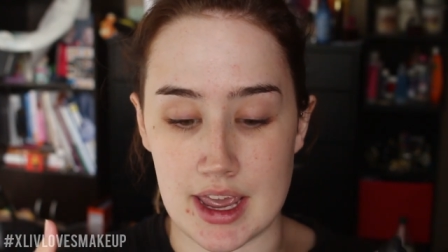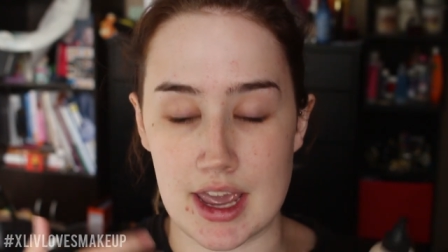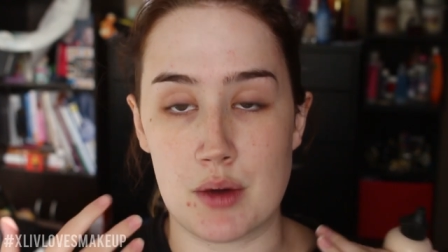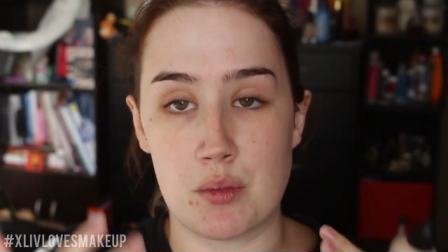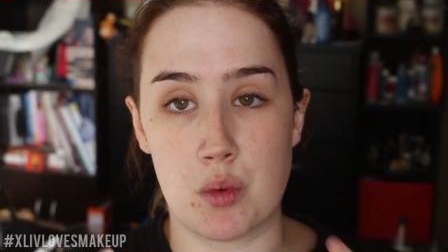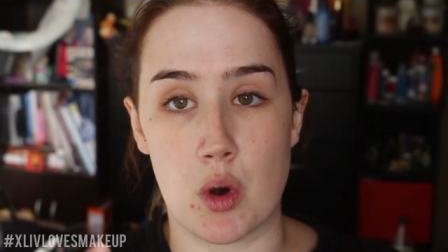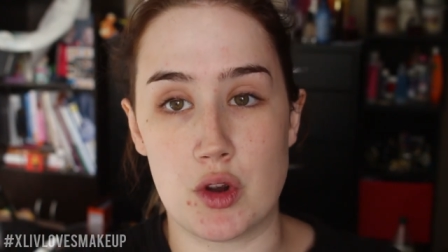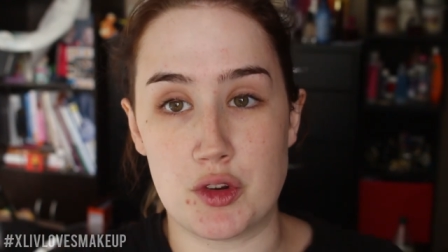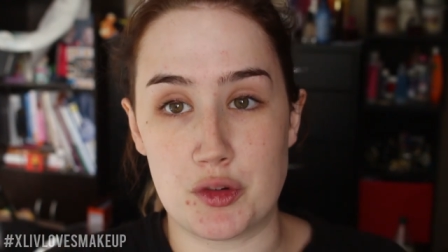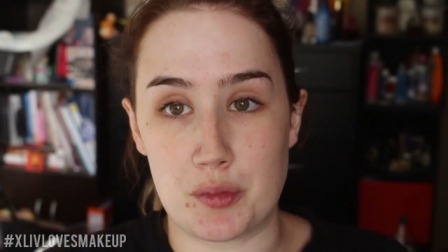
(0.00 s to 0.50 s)

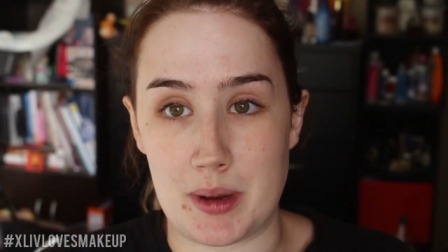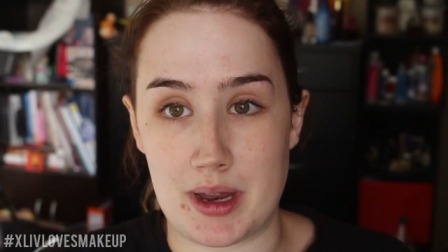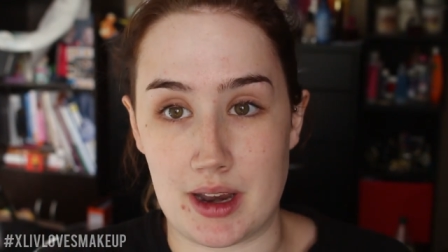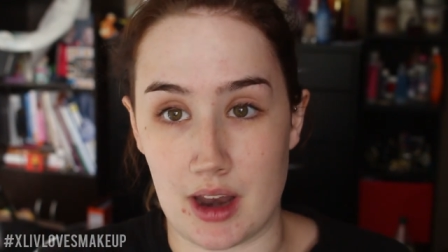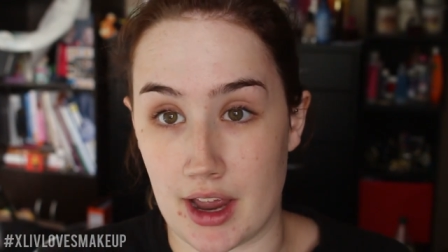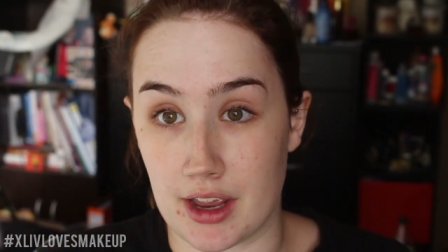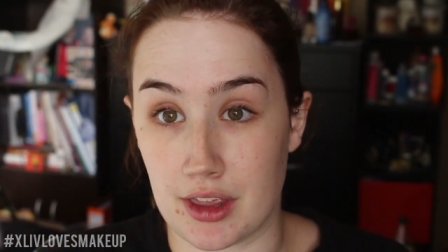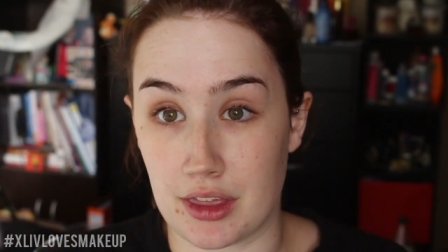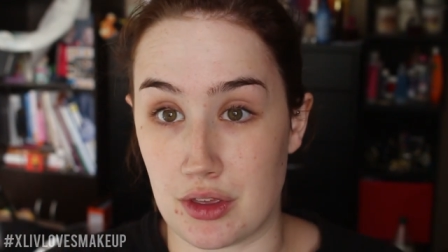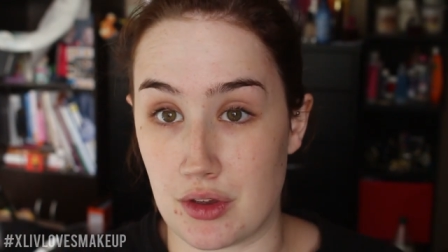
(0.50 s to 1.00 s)
it won't be
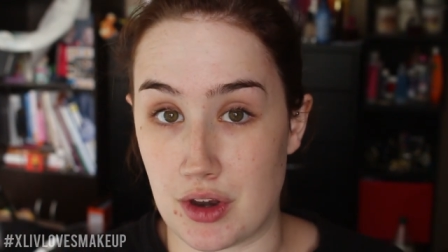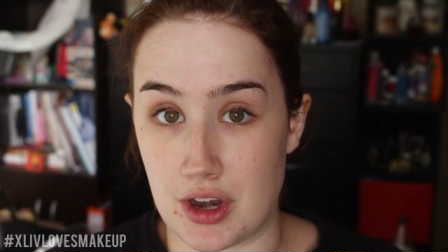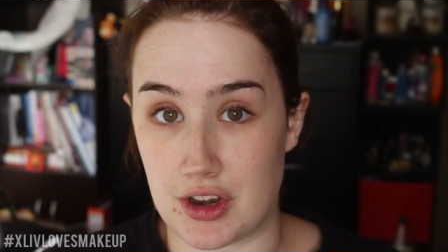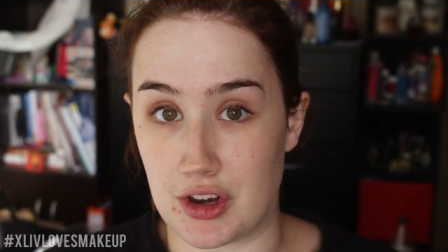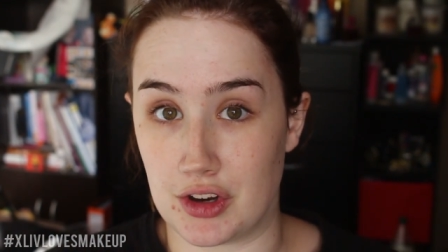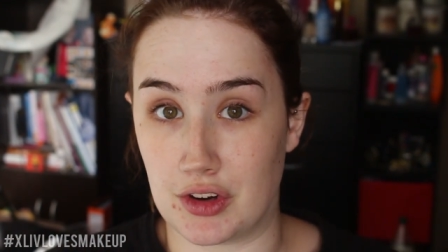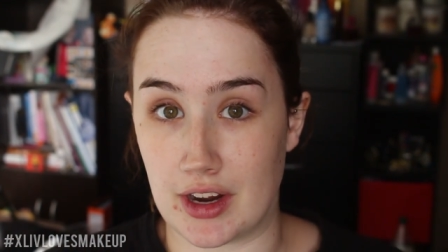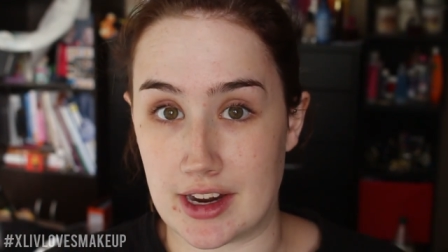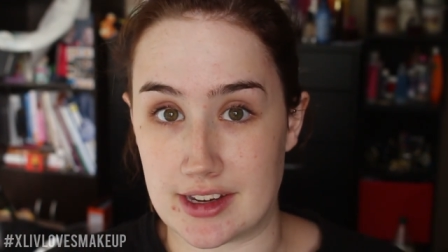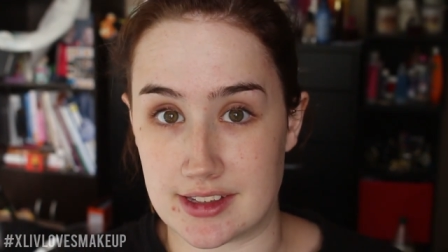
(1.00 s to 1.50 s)
like 30
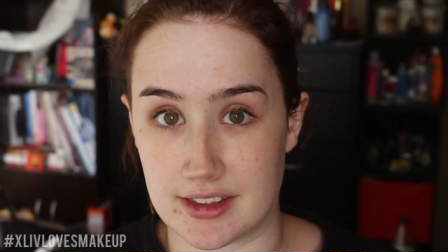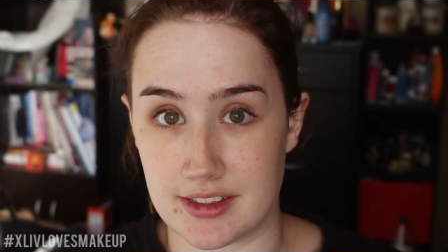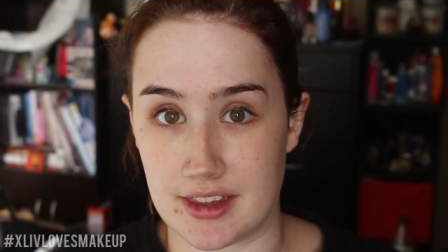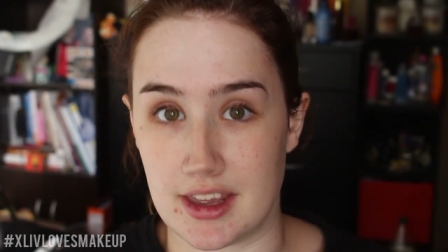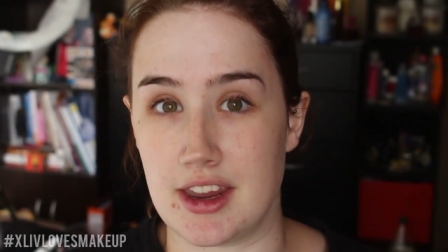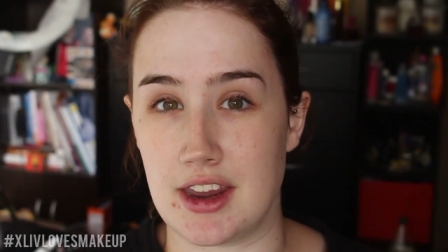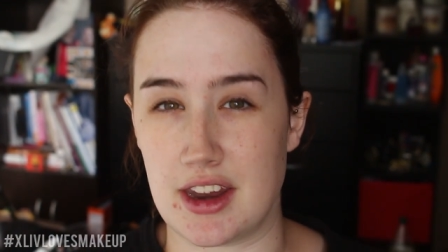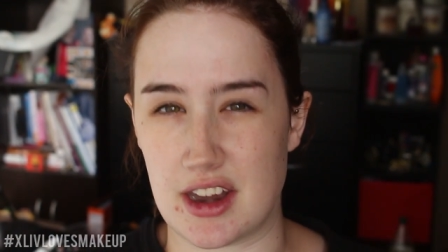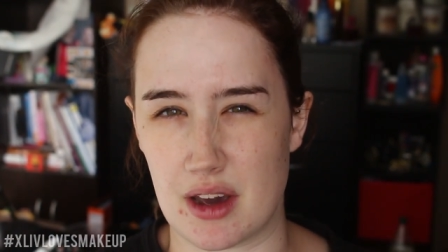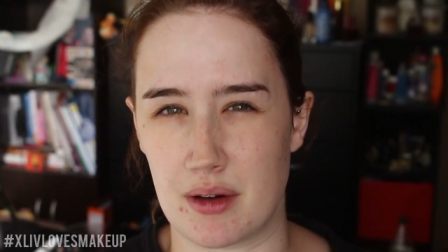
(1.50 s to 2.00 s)
degrees in
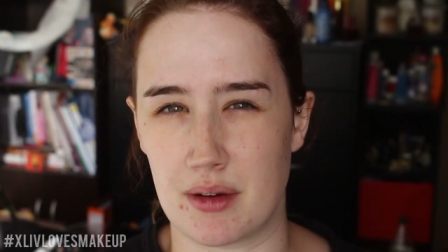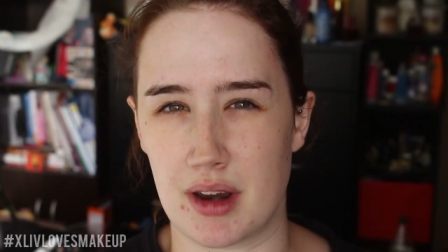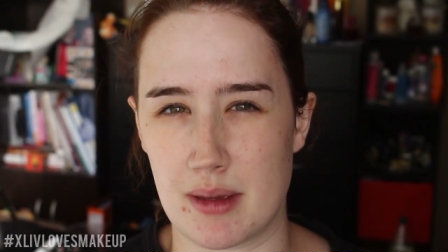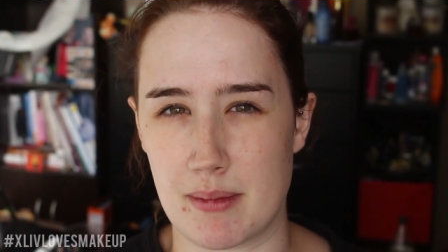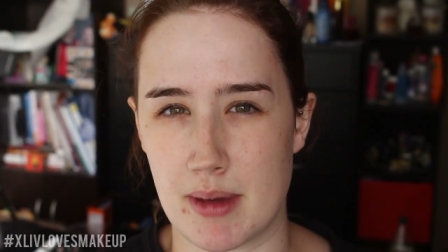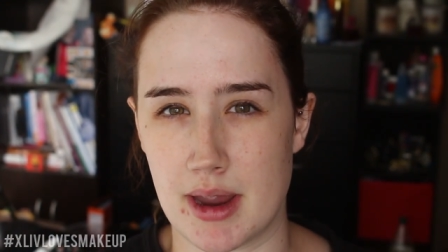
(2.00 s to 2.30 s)
there, you know what I